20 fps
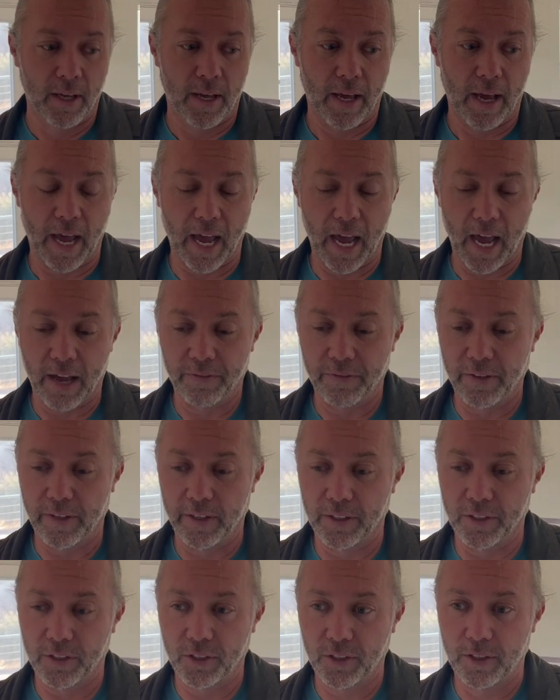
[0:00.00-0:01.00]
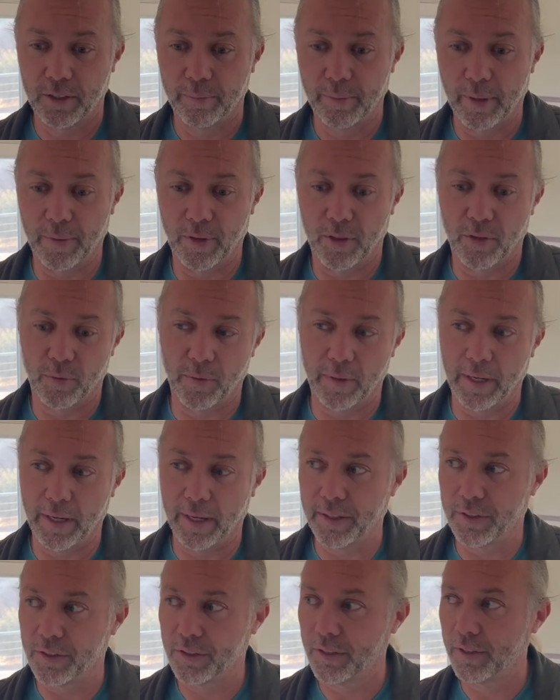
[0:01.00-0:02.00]
a half inch, maybe three
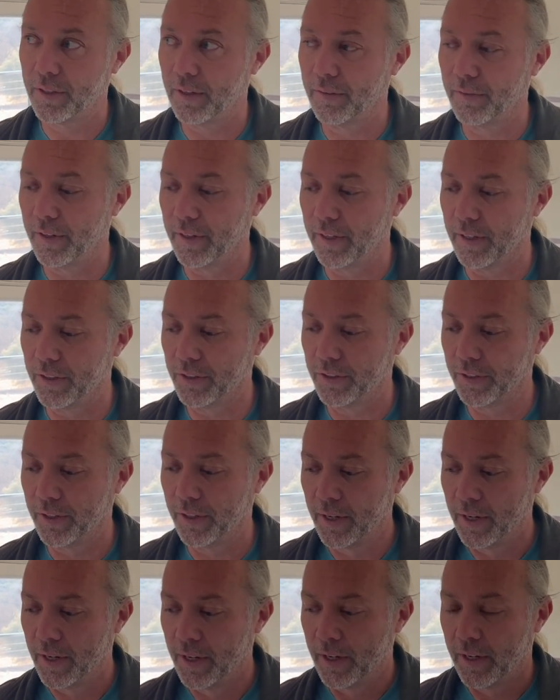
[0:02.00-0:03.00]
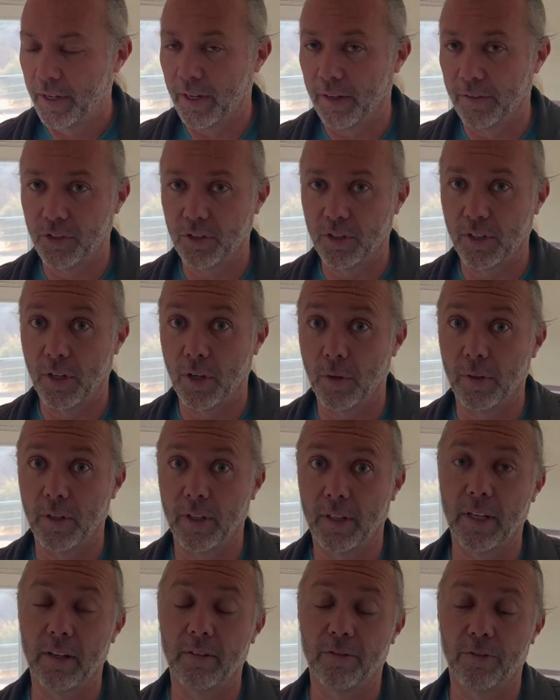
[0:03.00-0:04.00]
eighths of an inch of snow
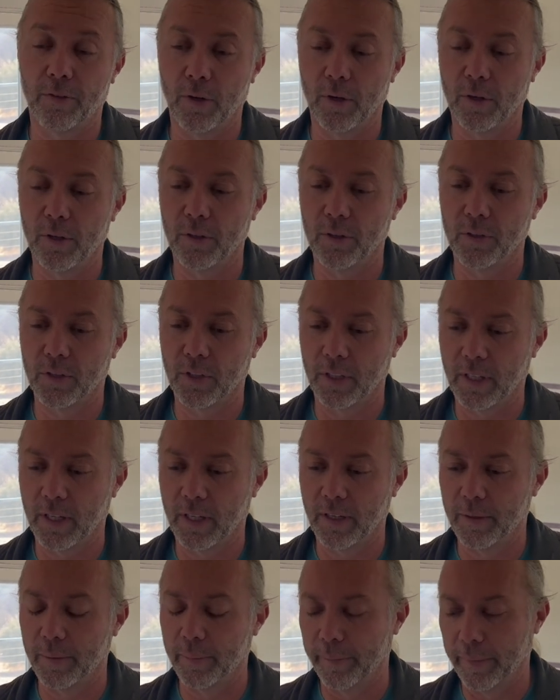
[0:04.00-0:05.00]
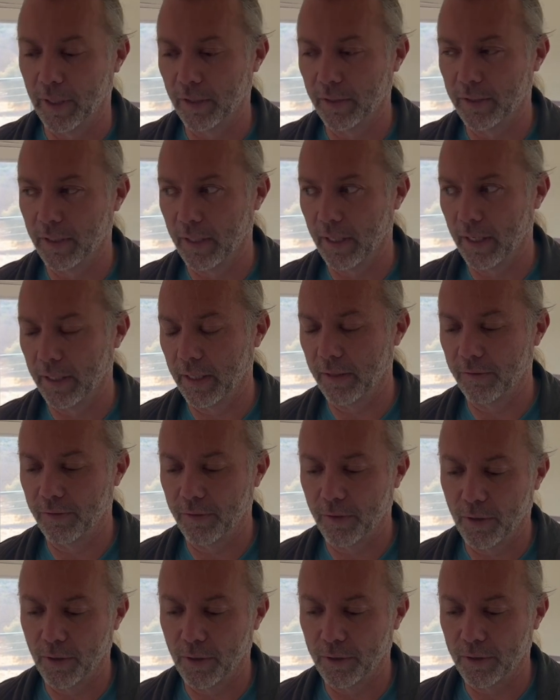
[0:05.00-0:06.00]
that then froze and then melted and then
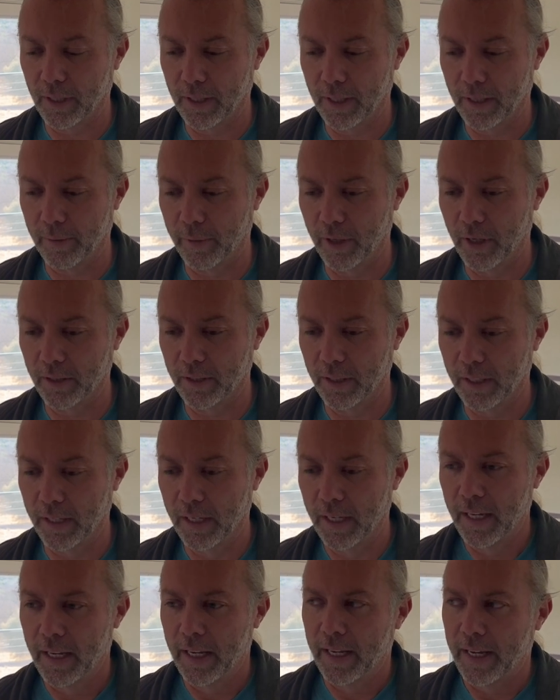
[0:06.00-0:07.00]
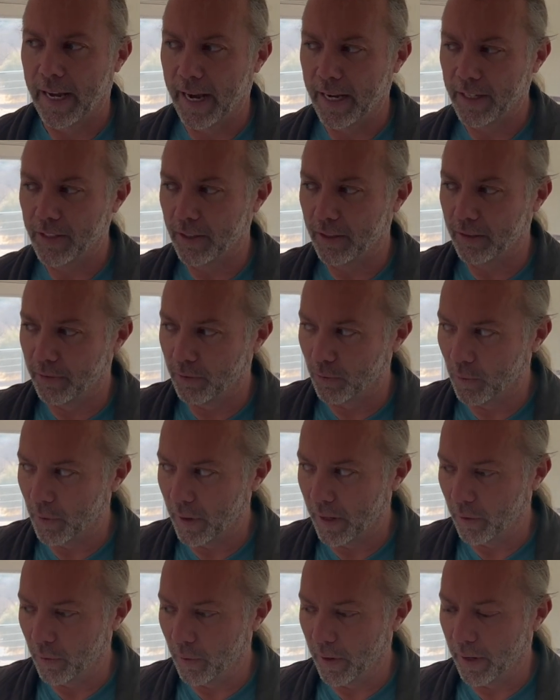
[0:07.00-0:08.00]
froze and then melted as it
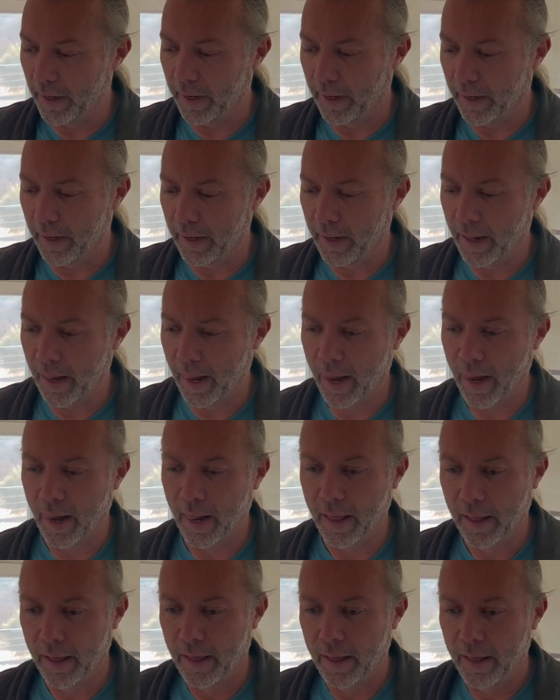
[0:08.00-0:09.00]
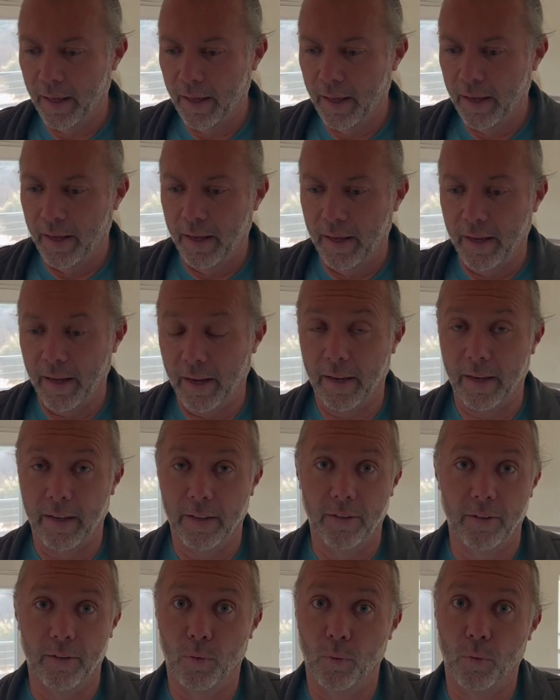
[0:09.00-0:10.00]
went away.
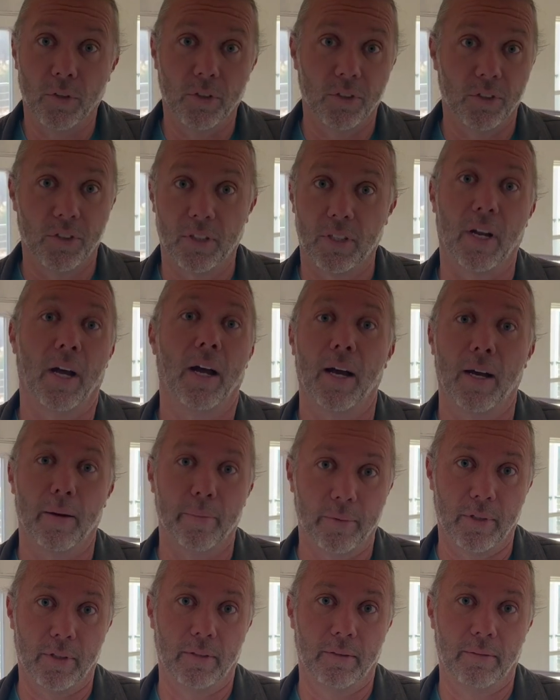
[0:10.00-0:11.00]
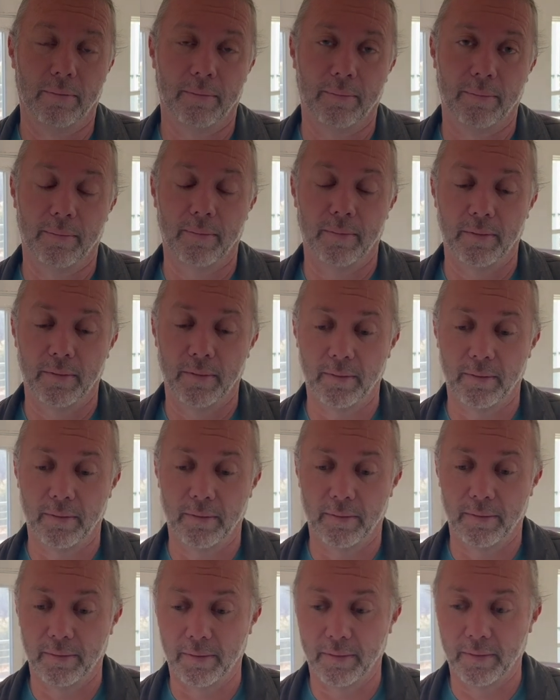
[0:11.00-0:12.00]
And the world stopped.
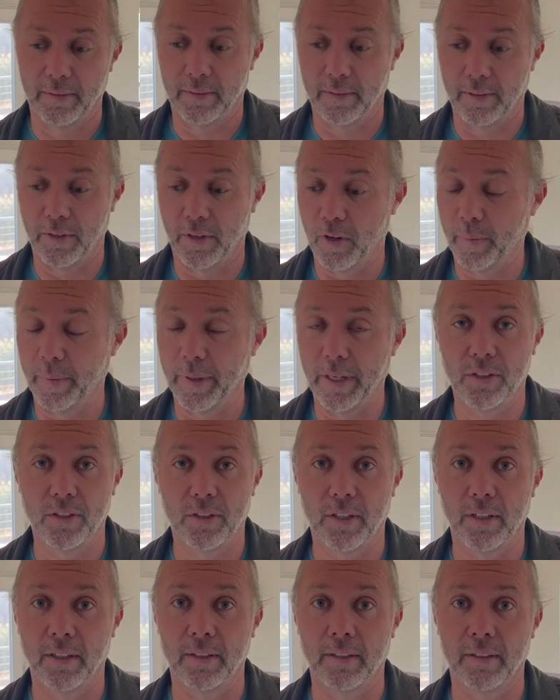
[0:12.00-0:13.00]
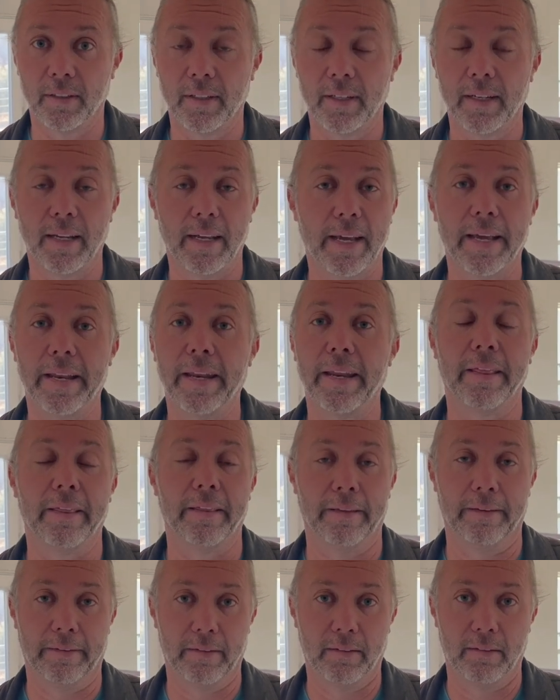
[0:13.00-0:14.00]
Nobody's done
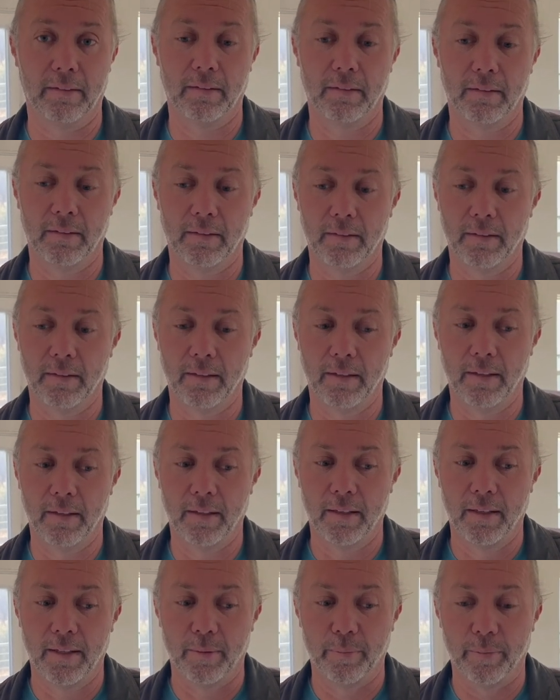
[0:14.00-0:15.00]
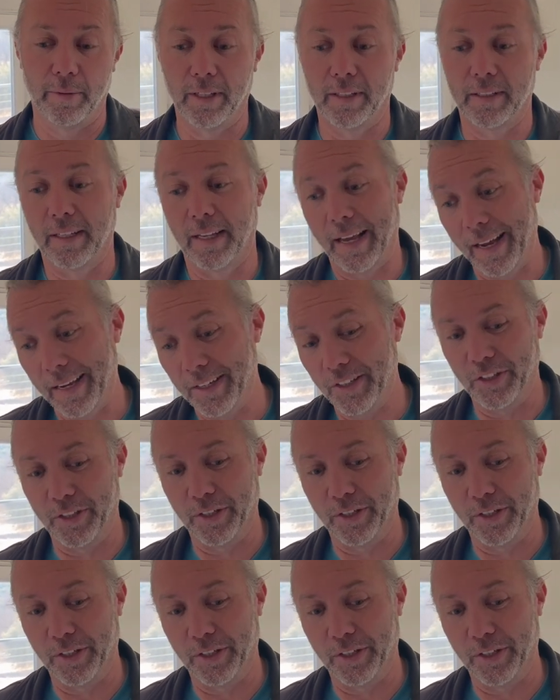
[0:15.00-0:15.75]
anything. Because last